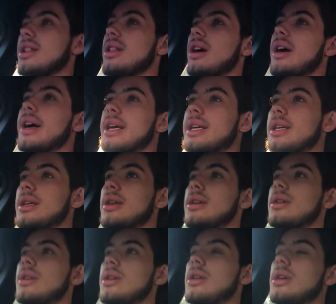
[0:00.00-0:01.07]
like
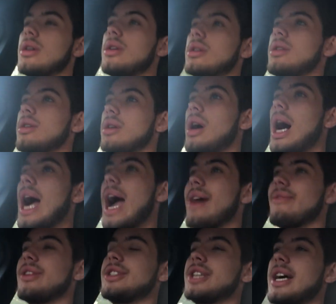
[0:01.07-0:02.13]
I
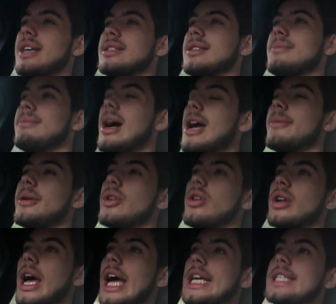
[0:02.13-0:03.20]
average out to maybe
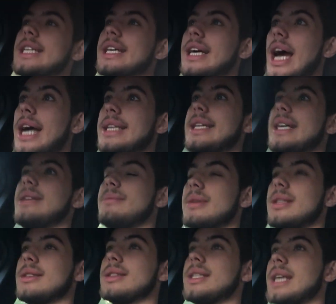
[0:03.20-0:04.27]
not 18
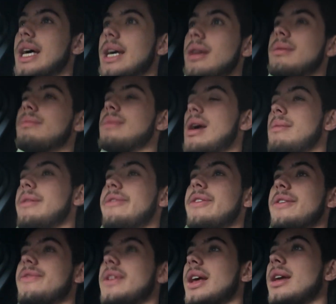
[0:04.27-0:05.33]
minutes a day, maybe
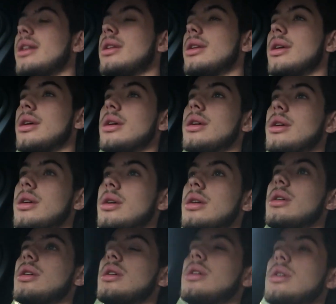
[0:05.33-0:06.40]
15,
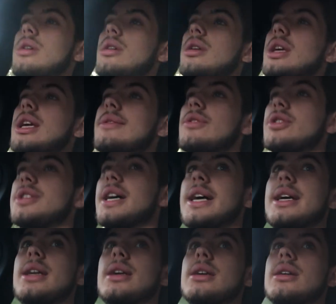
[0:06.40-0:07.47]
give or
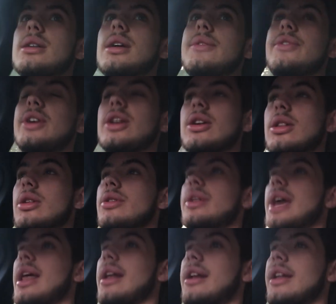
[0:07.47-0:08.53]
take, if you include
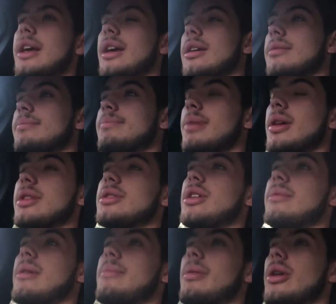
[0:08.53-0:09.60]
editing and by the
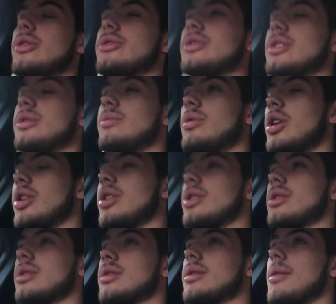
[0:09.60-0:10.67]
time I post it and
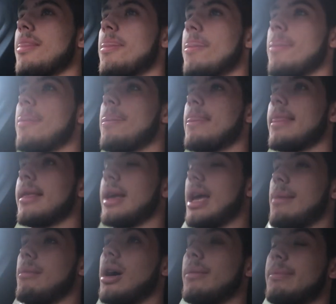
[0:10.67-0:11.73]
whatnot.
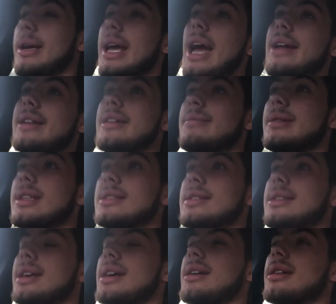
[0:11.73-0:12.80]
It might be 18 minutes a
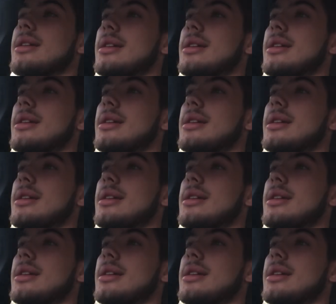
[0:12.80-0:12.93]
day,